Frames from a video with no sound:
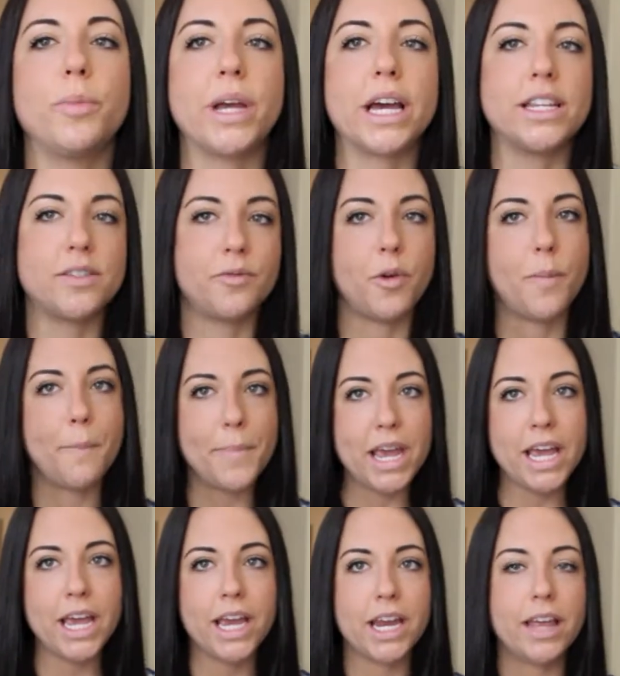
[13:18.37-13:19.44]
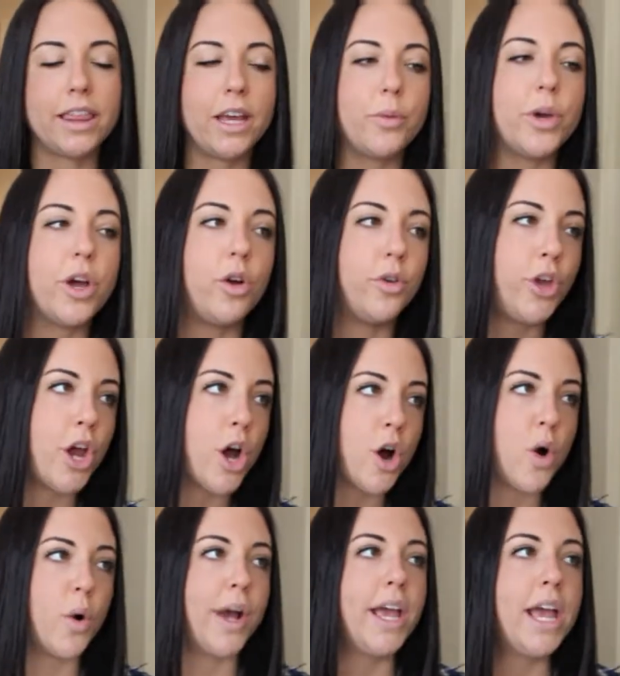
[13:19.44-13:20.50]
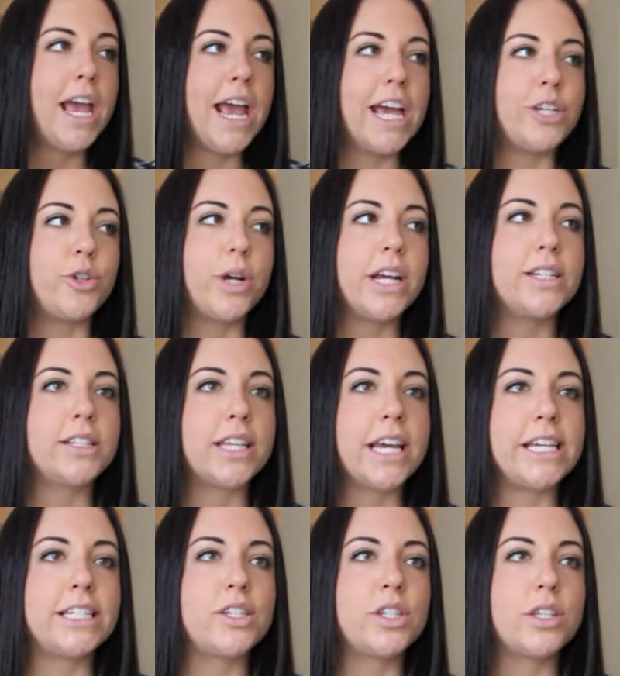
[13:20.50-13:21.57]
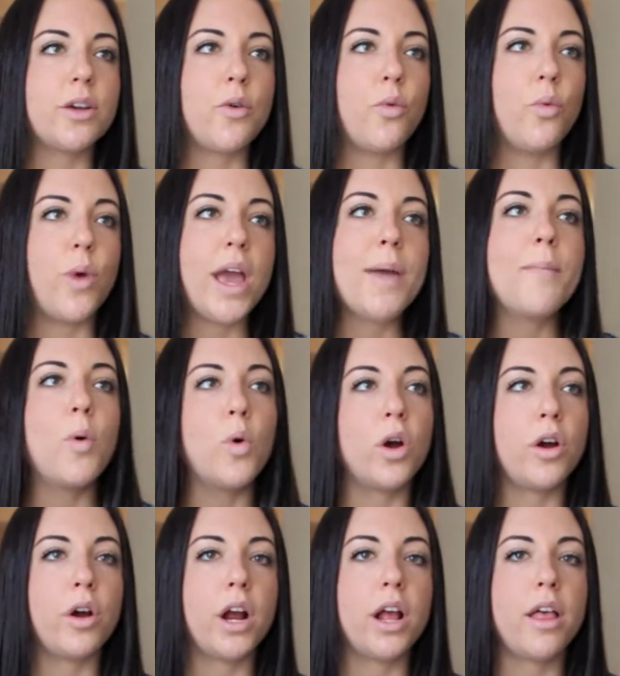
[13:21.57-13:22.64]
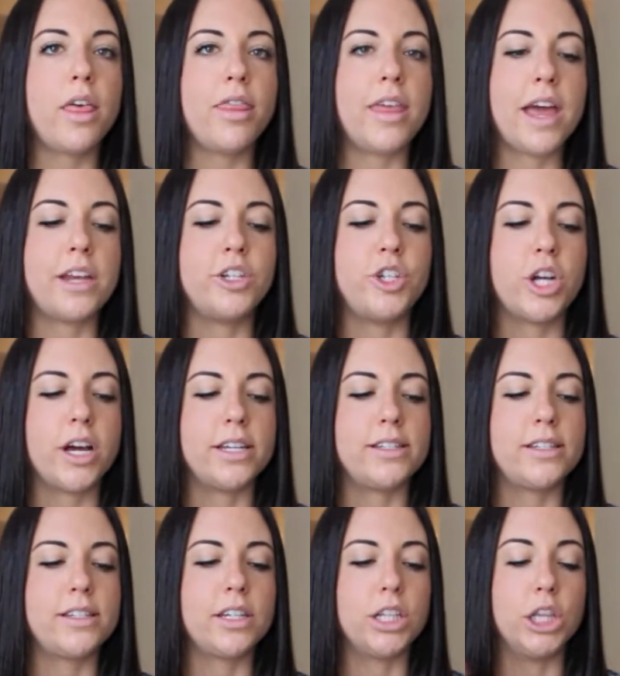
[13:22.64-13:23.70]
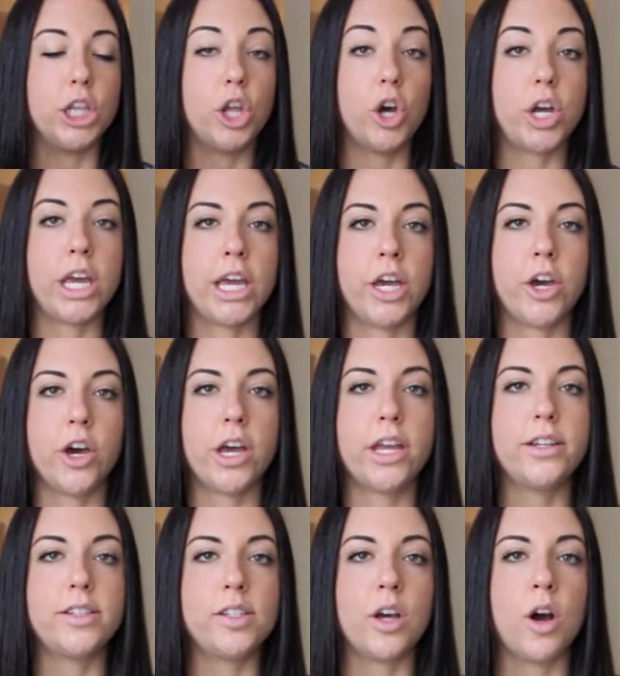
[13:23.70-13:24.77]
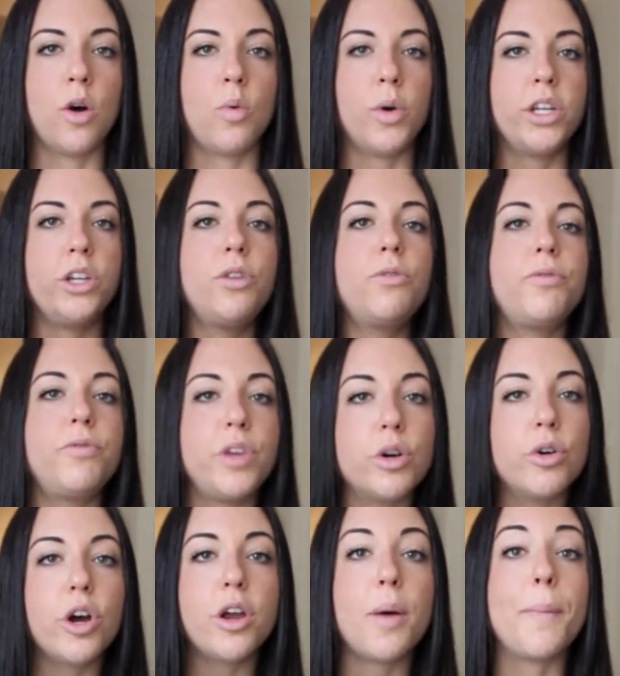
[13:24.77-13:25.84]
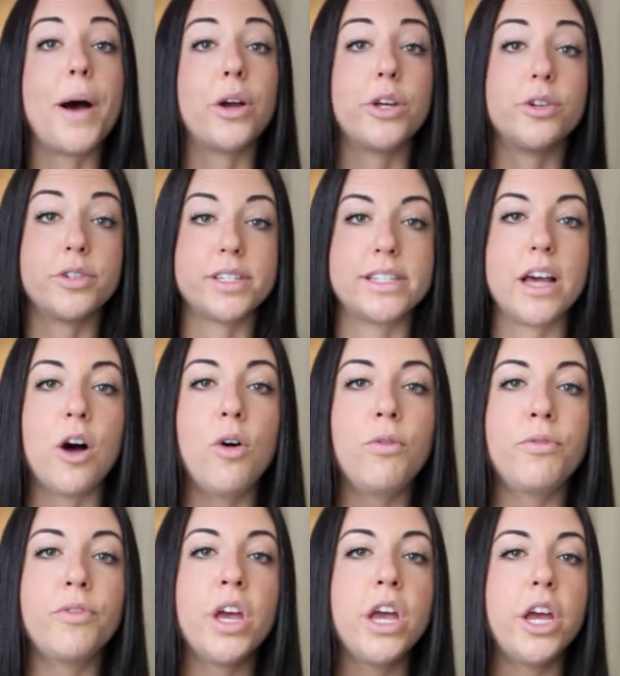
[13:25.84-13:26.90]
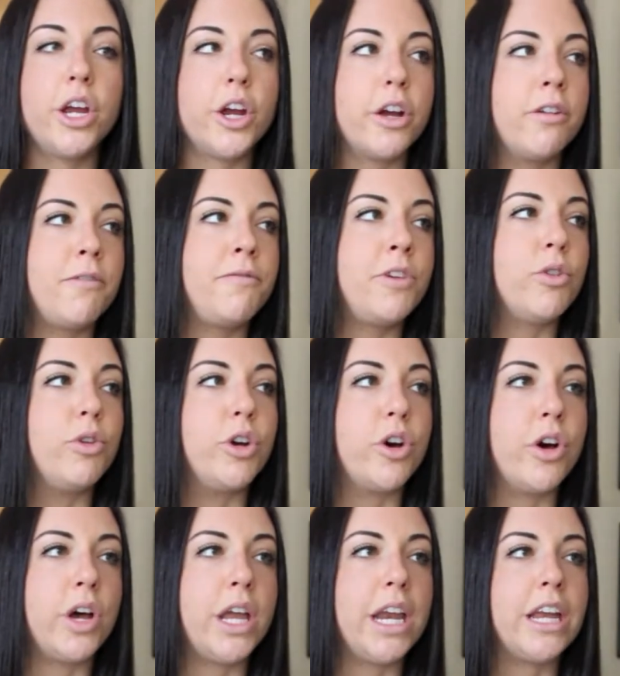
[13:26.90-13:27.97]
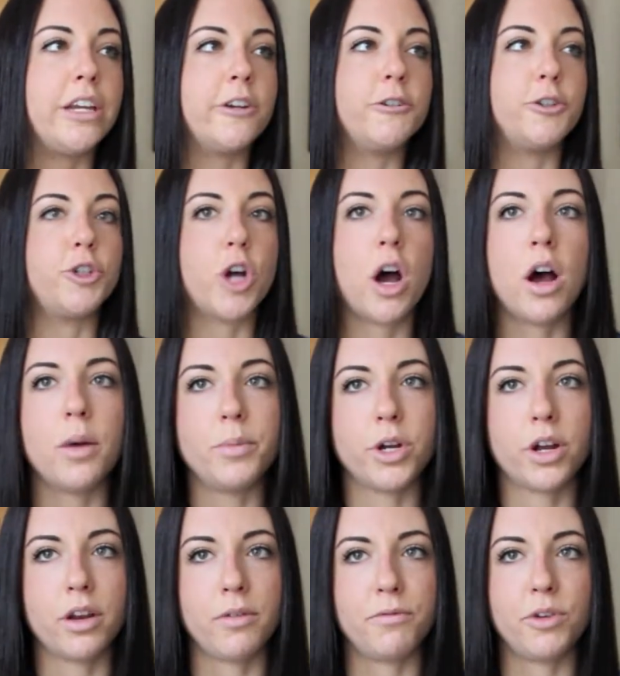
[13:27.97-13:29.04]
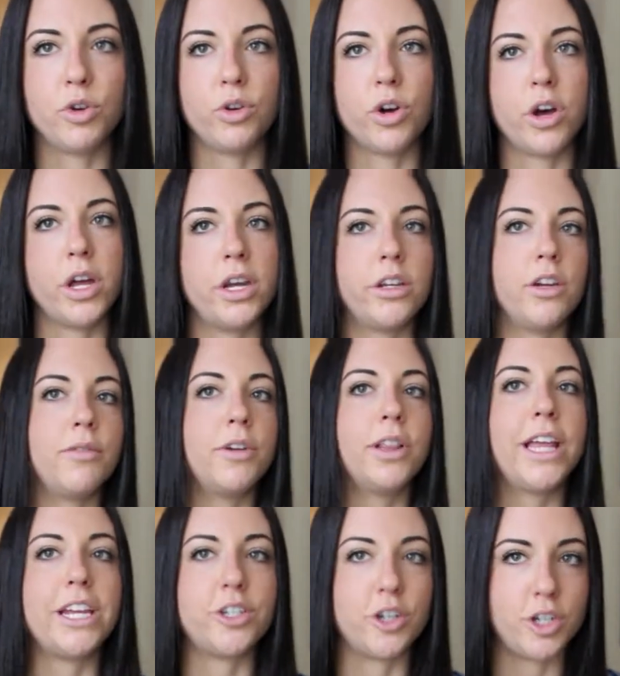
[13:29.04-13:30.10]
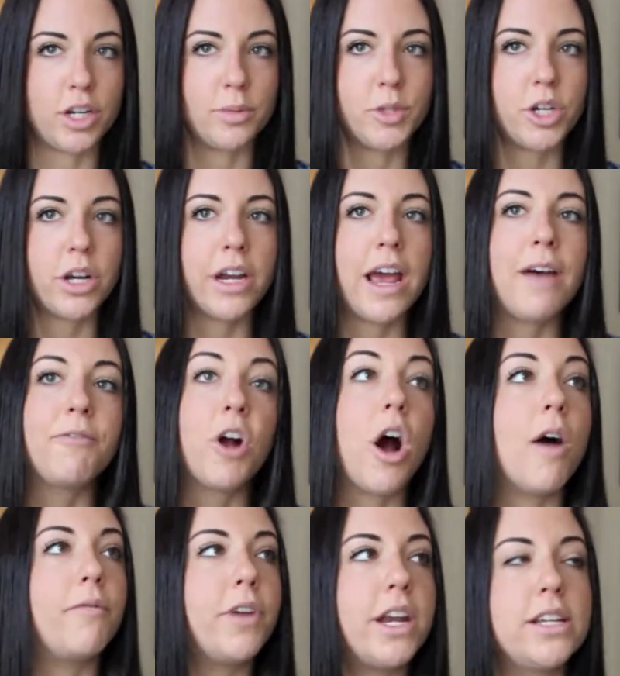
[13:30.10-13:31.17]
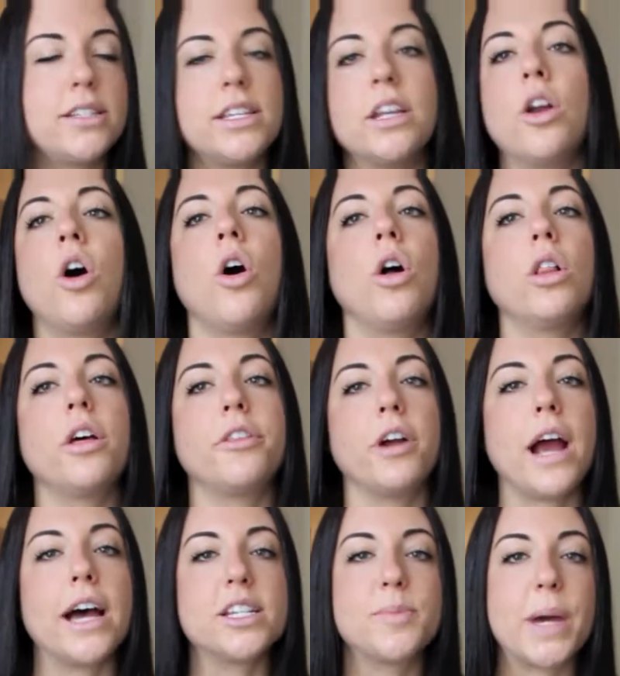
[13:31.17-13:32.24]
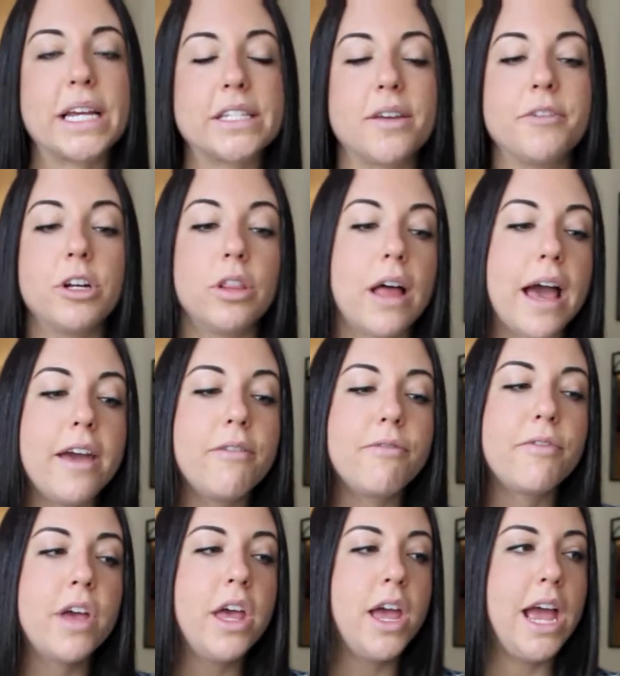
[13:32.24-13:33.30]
Because for me, and I think we all know, it translates way more than just looking good. So when you feel good about yourself, you're gonna feel good in your job, you're gonna feel good in your relationships, you're gonna have confidence in all other aspects of your life.